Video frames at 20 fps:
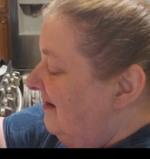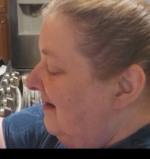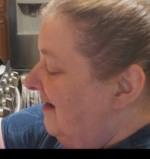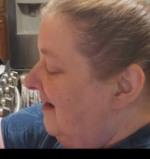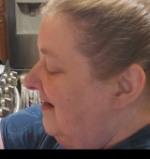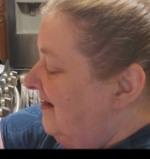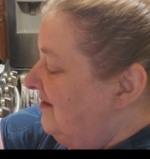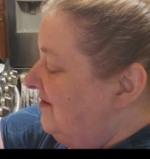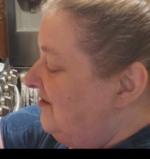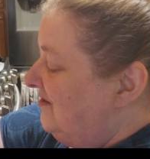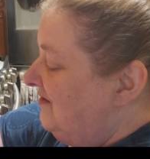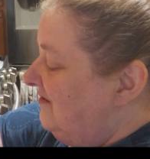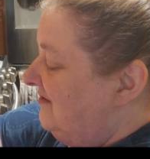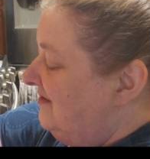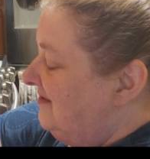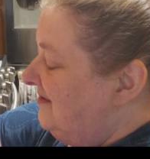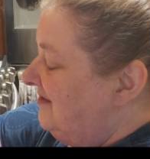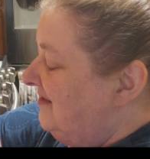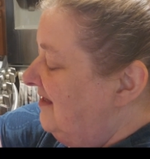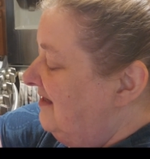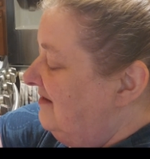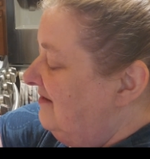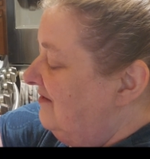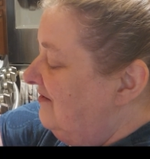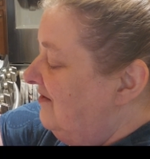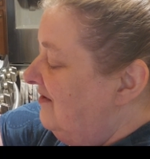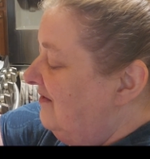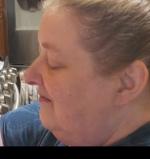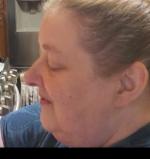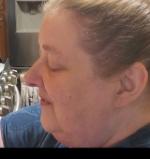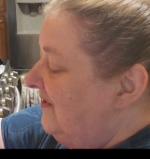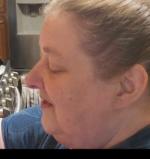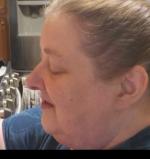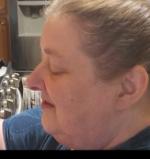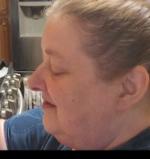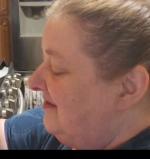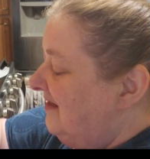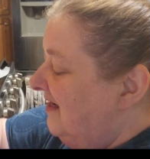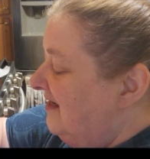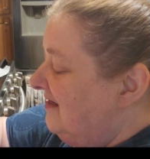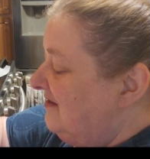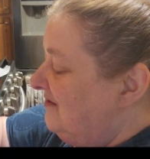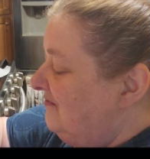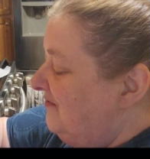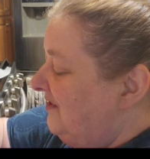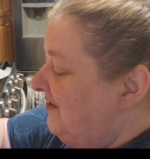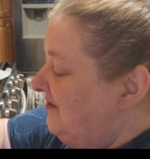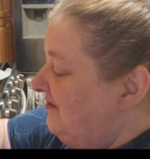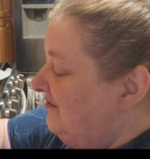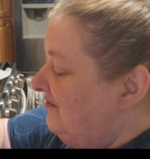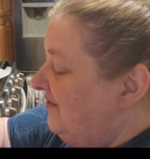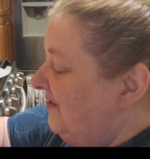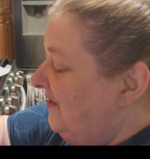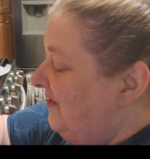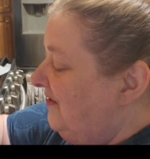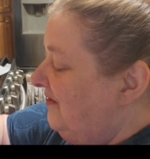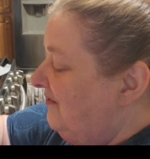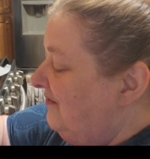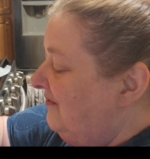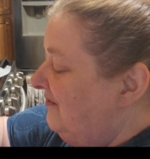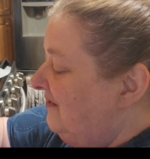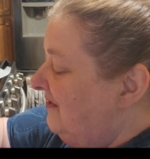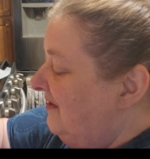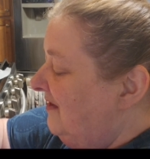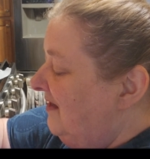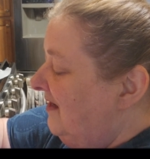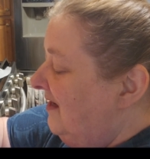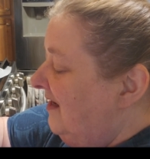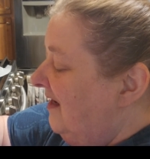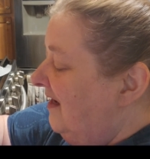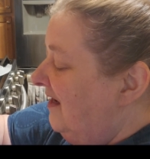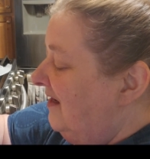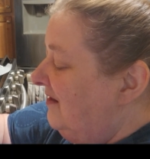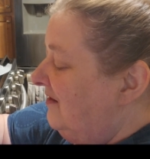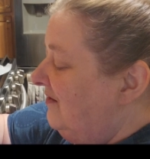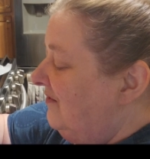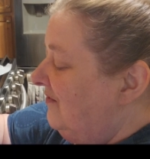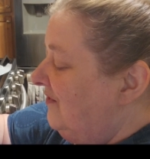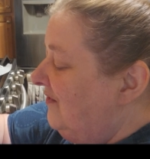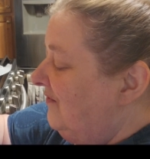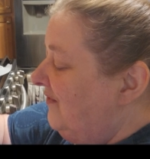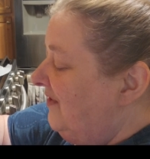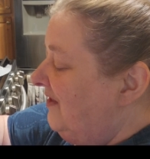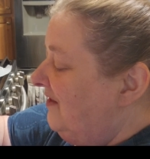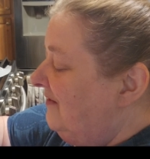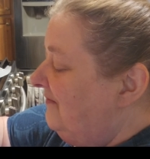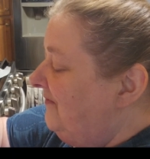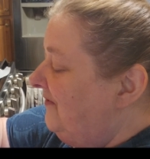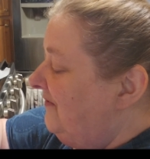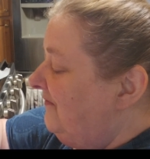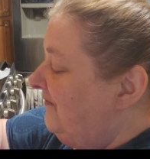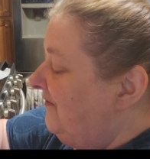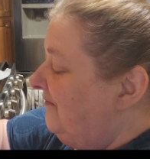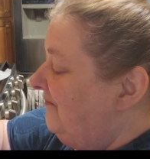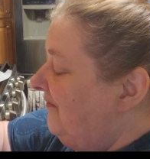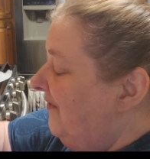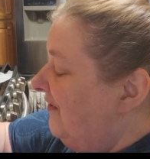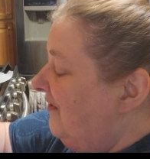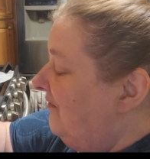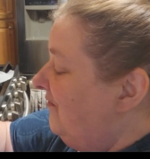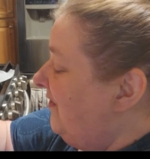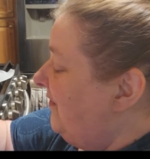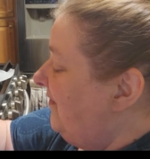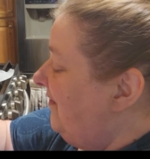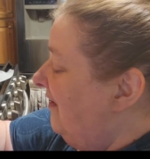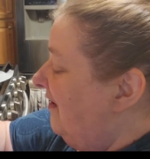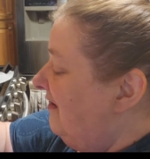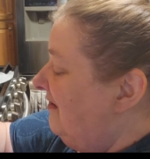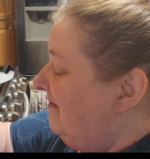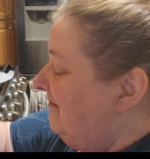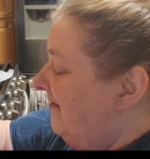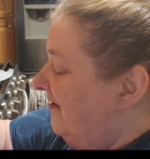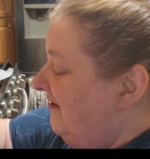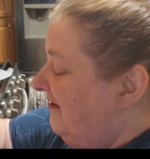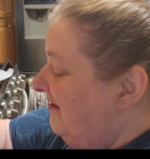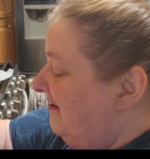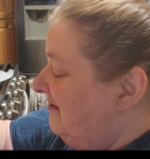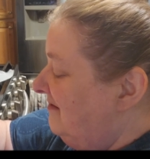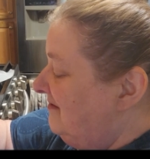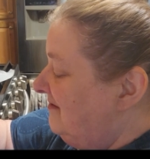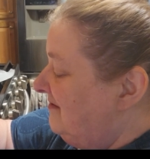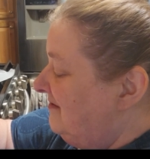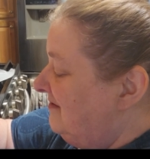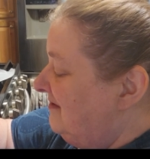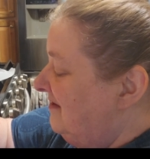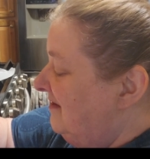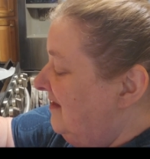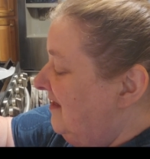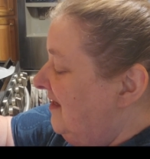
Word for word: I ask you to stand along with us as we do with you and know that we love you from with all of our hearts.